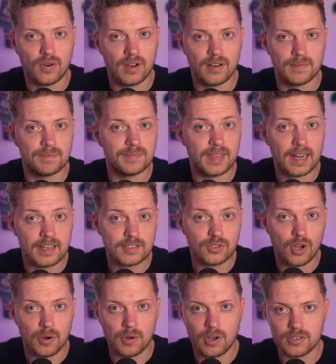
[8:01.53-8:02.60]
um, Daniel's
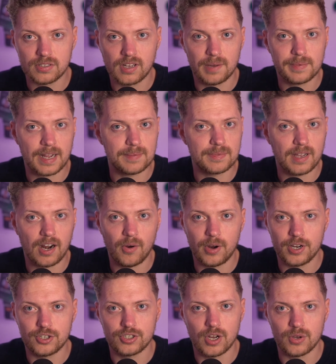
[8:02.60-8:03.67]
talk also coming up there,
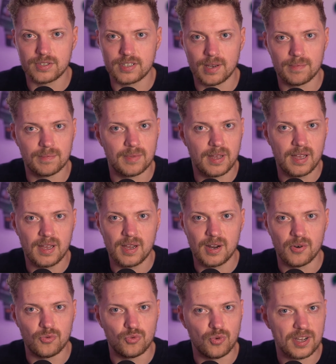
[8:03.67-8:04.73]
where he showed some
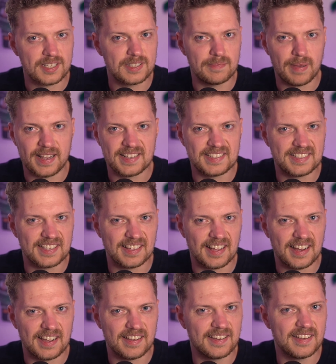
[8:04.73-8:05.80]
Rust-based
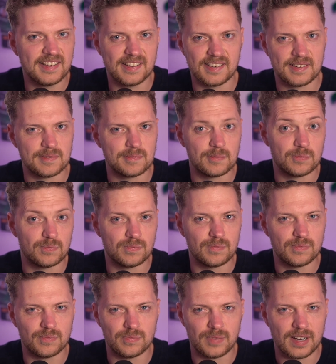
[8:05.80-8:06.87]
CLI. Um,
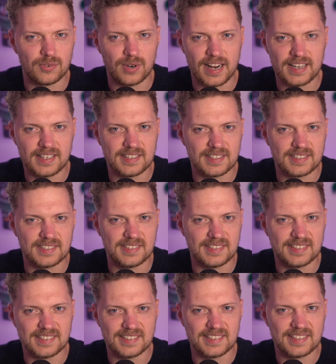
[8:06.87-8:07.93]
right, this
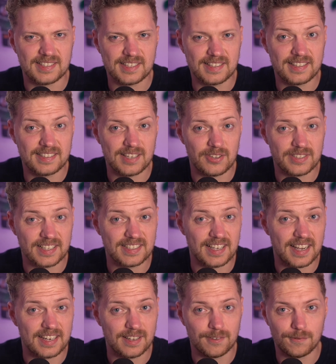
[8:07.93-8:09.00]
uh, this sounds
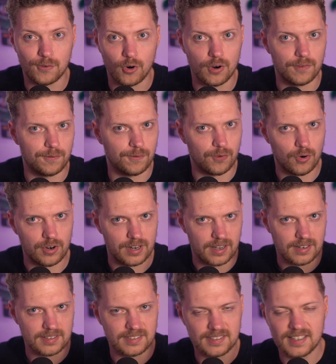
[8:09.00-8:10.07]
exciting for for
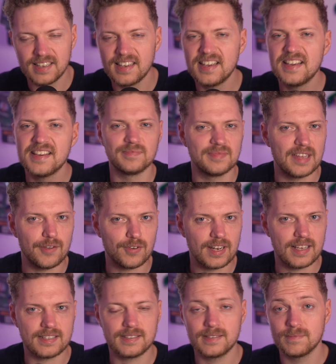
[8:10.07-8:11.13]
Nuxt.
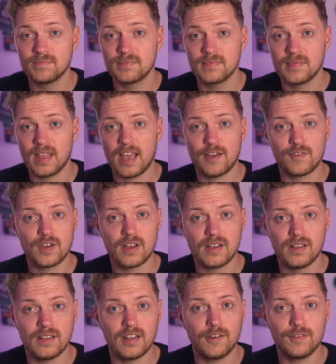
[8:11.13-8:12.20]
Nevertheless, have
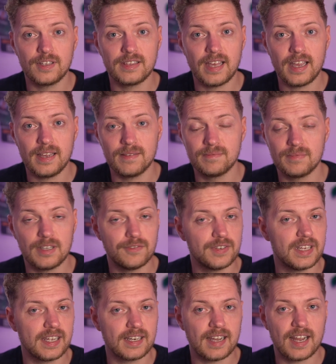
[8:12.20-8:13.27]
a lovely day,
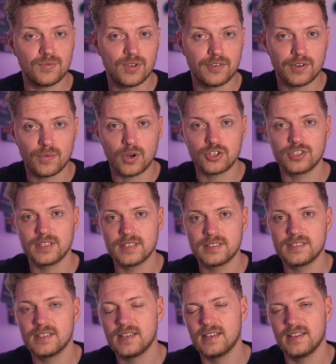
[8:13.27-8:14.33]
evening, night, wherever you're watching
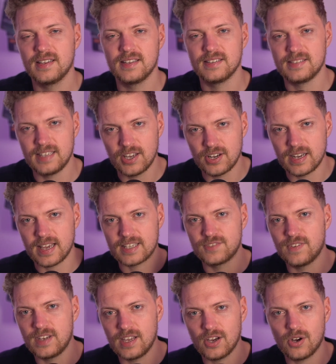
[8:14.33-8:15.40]
this. See you in the next
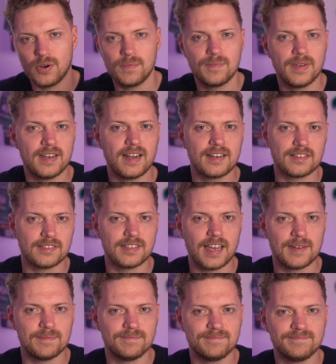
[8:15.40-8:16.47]
video, and until then,